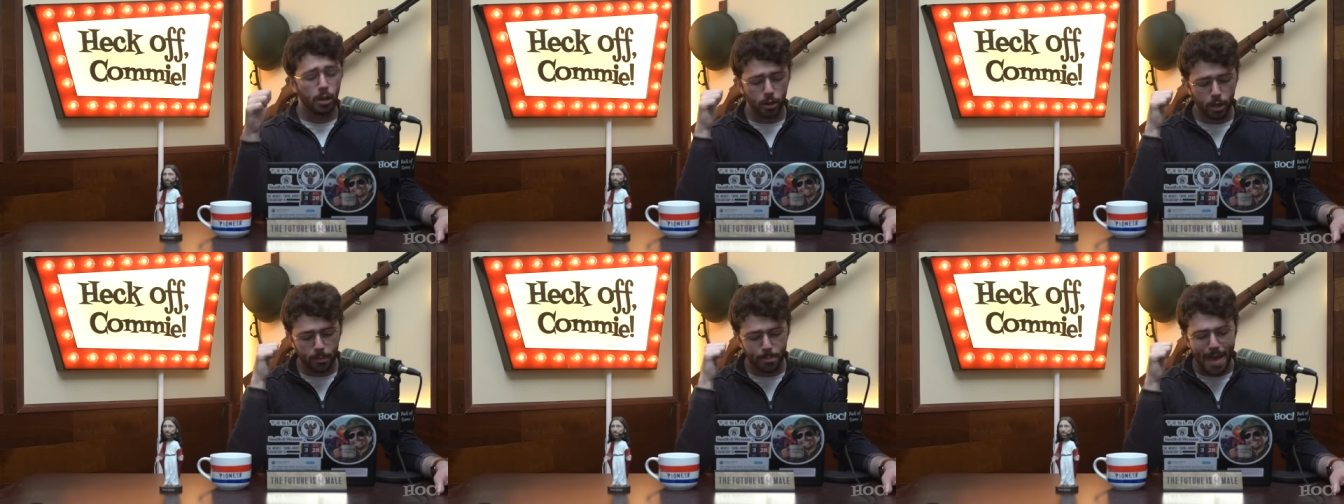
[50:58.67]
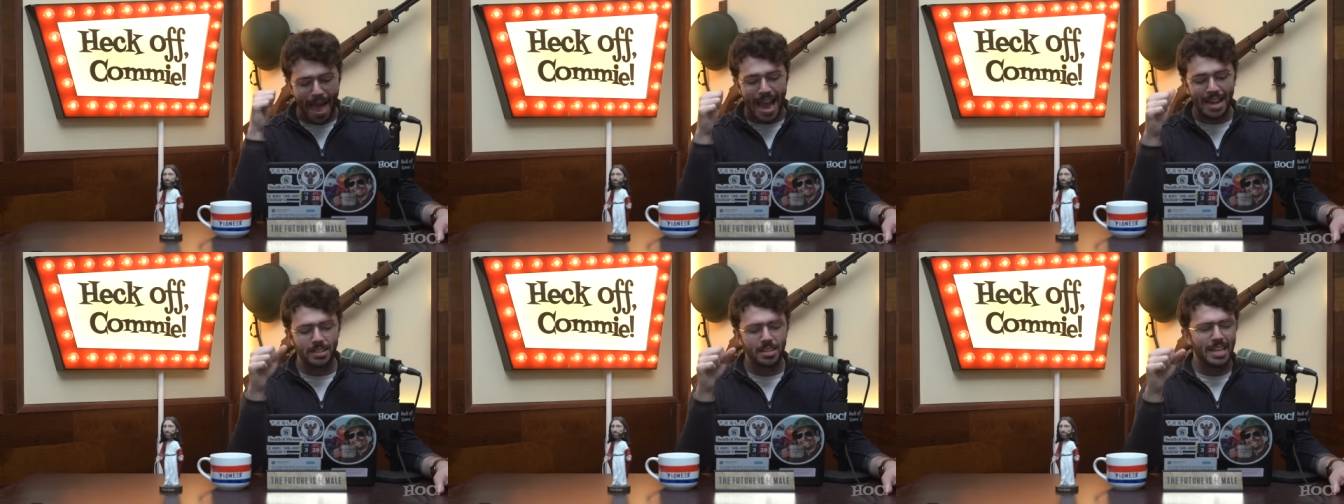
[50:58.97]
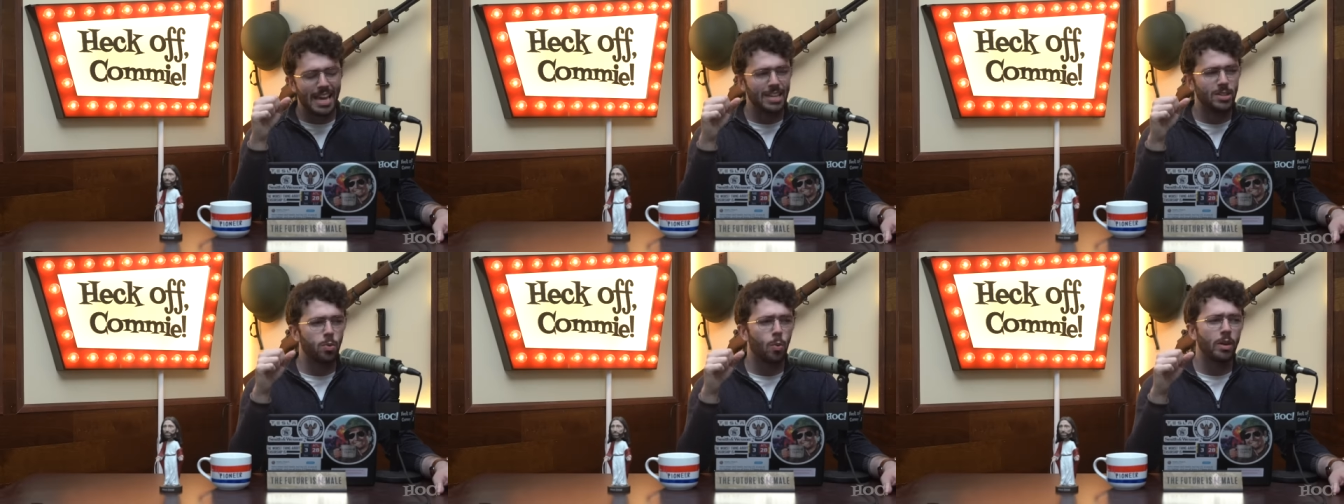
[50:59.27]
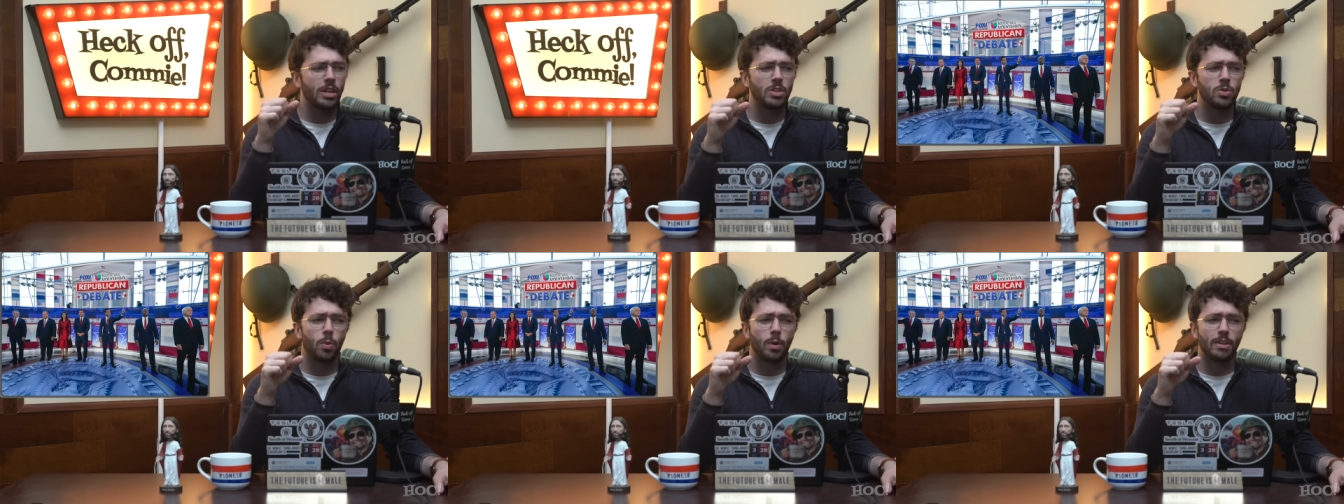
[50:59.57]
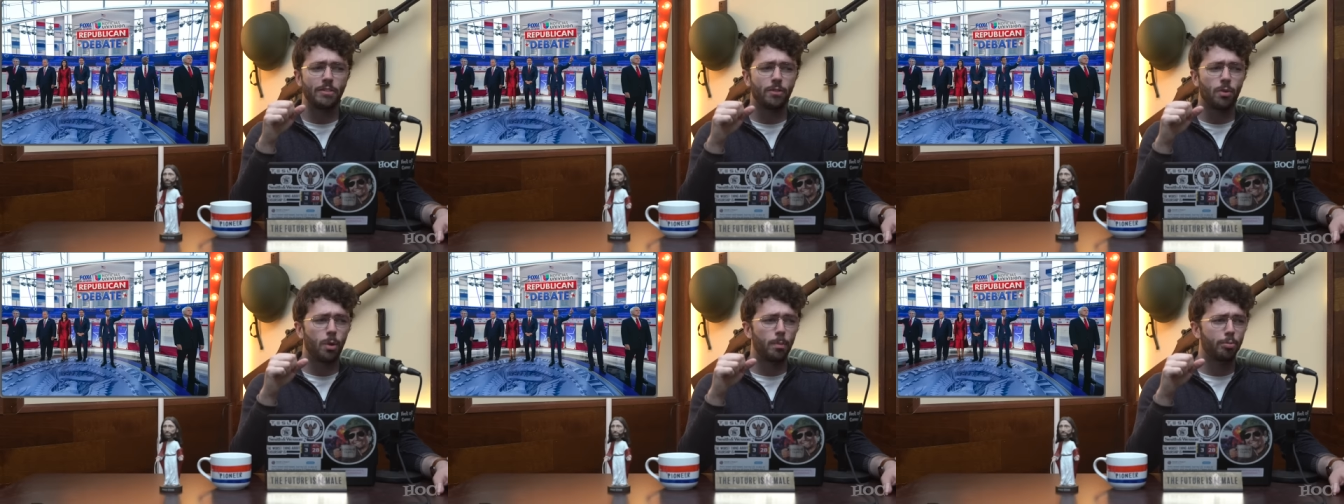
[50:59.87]
Look back to that
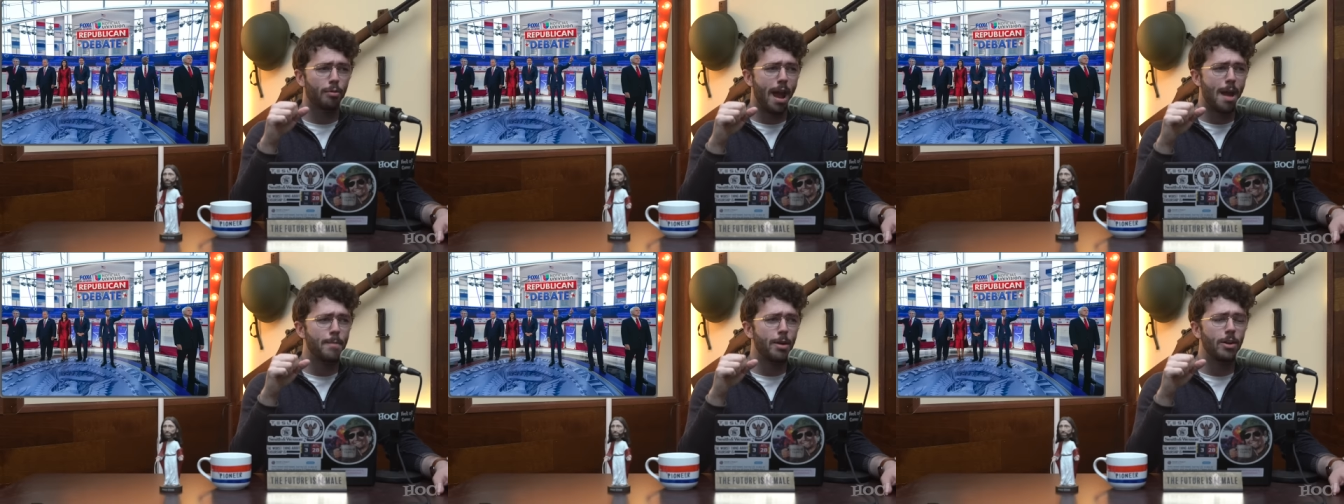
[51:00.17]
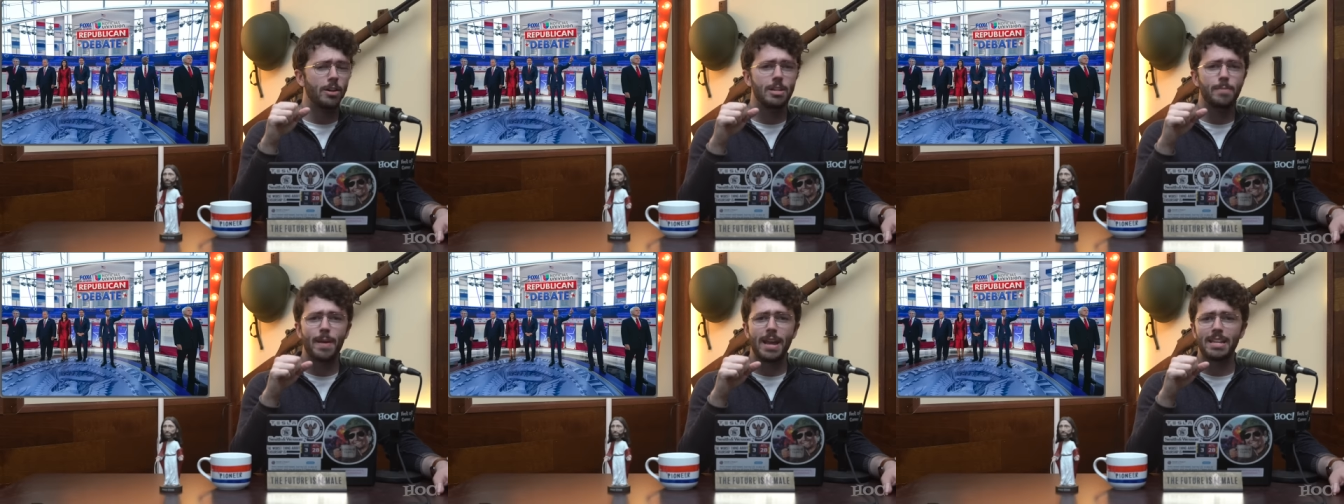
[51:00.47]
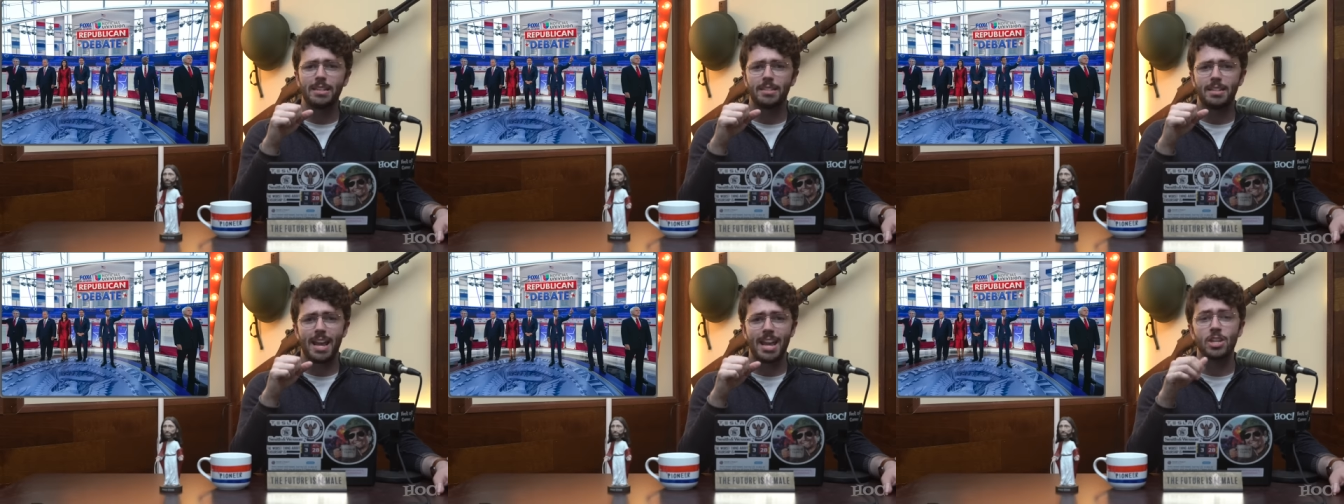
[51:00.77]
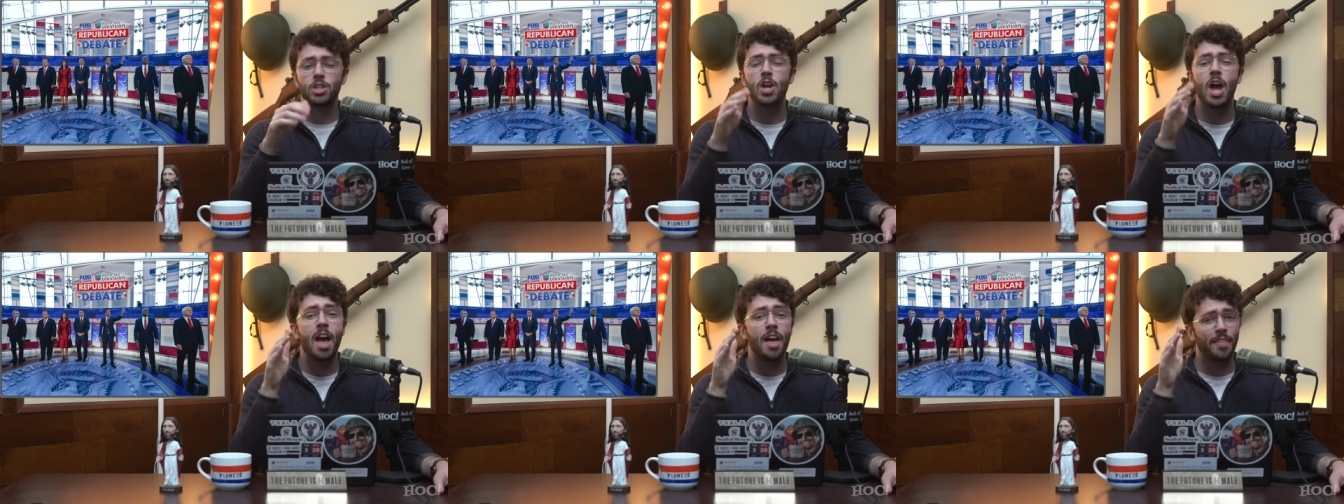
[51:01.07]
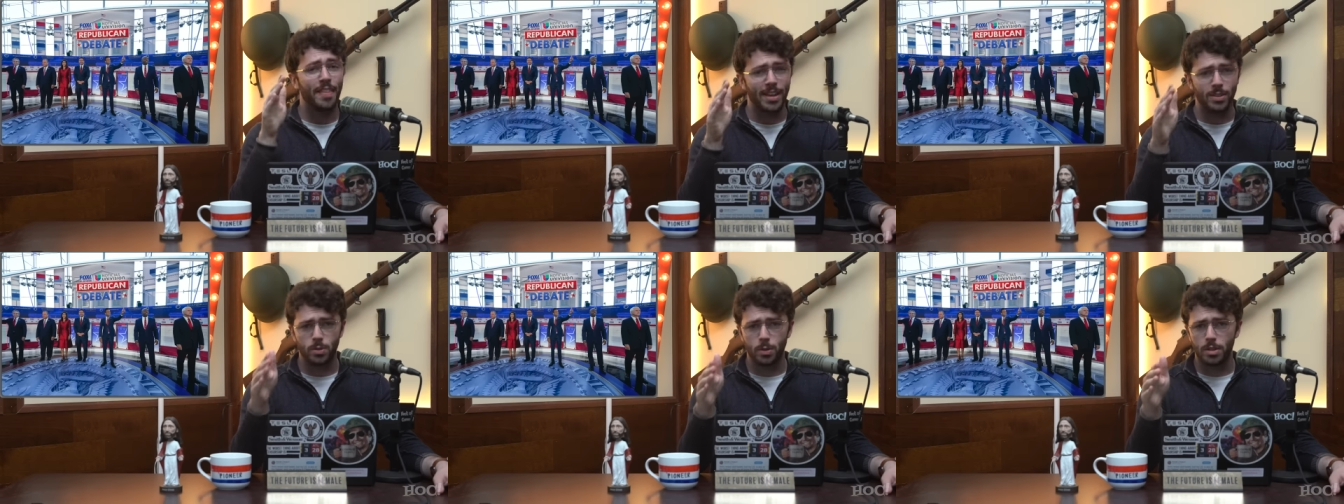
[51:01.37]
2024 primary debate stage.
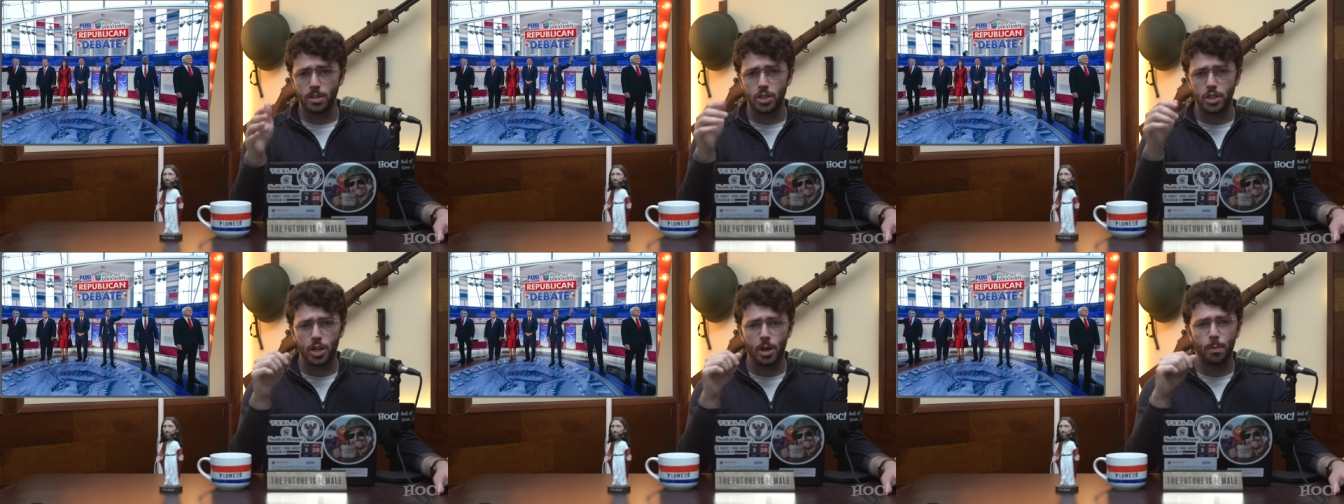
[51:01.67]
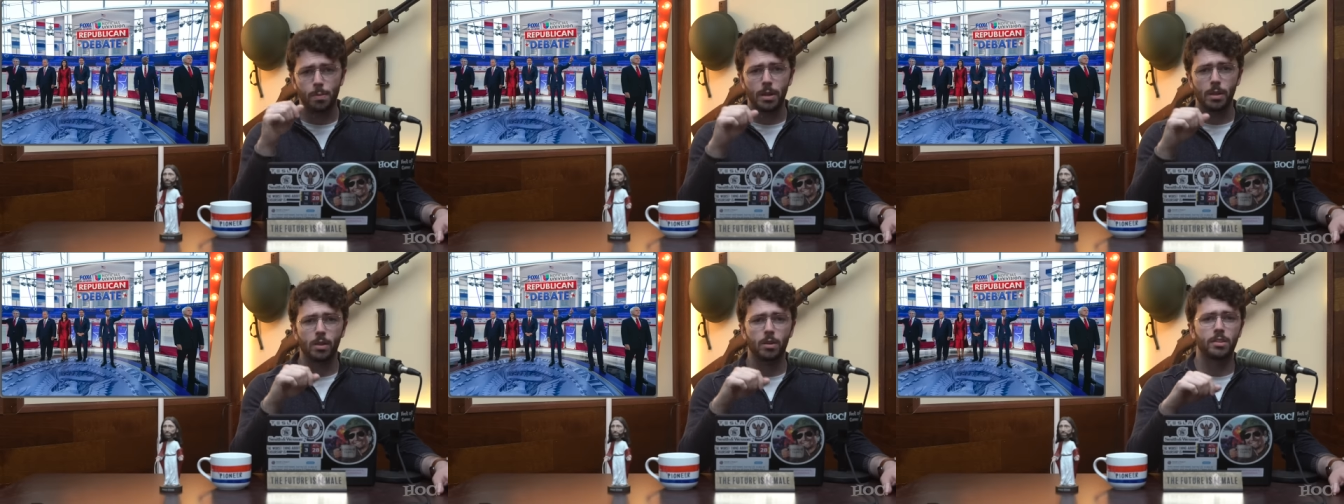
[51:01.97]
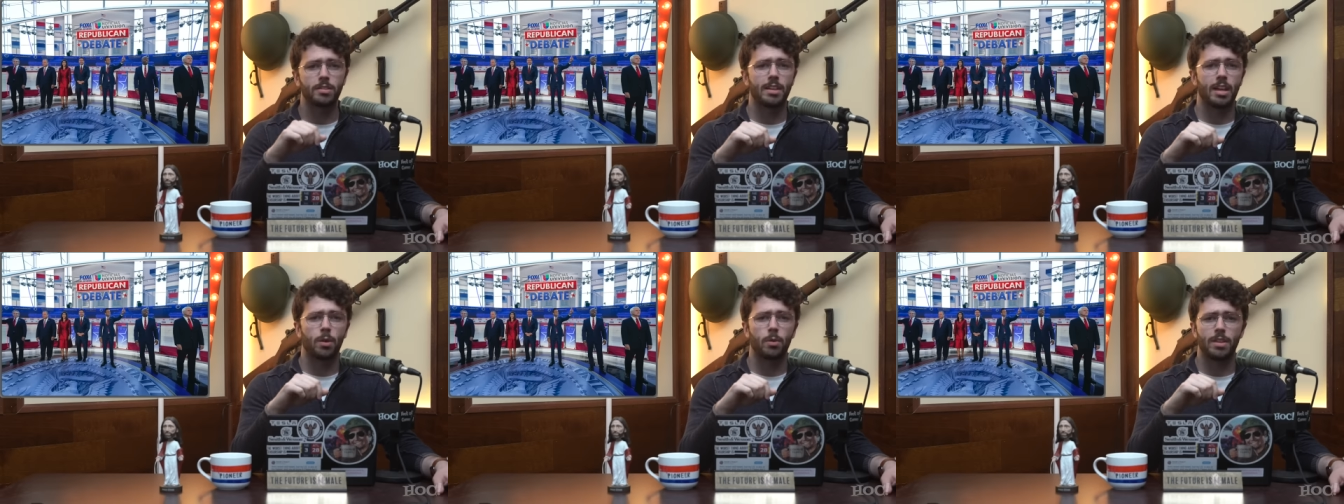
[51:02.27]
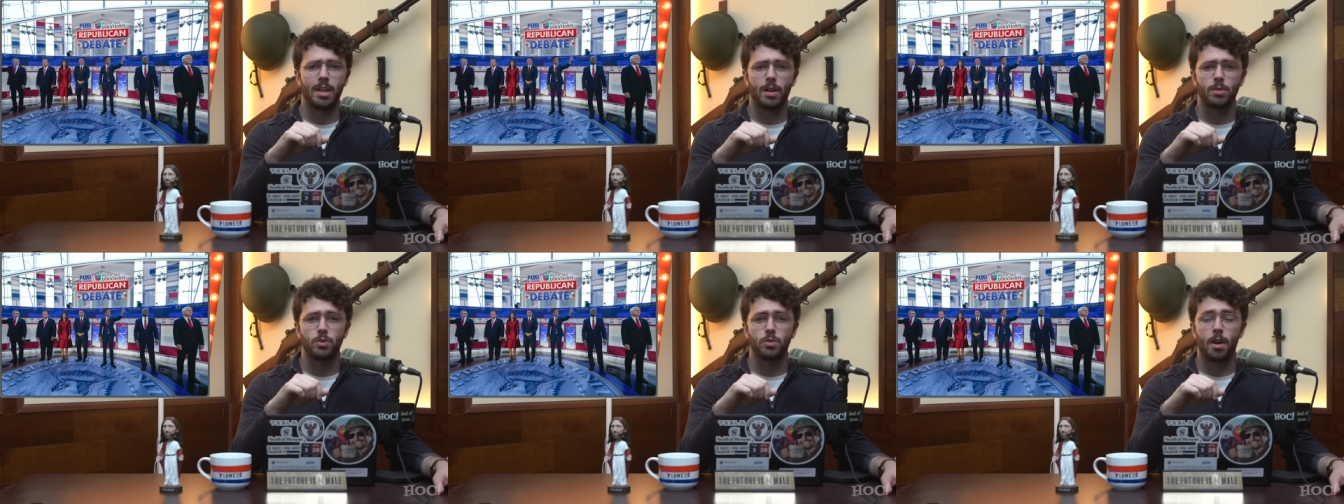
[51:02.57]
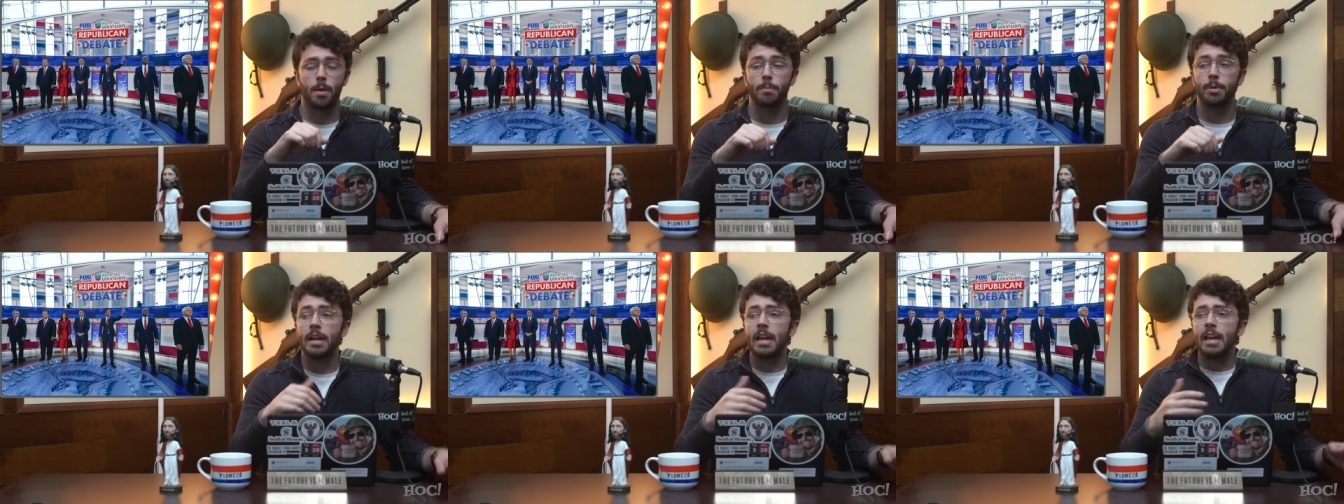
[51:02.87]
That's what the GOP looks like without Trump.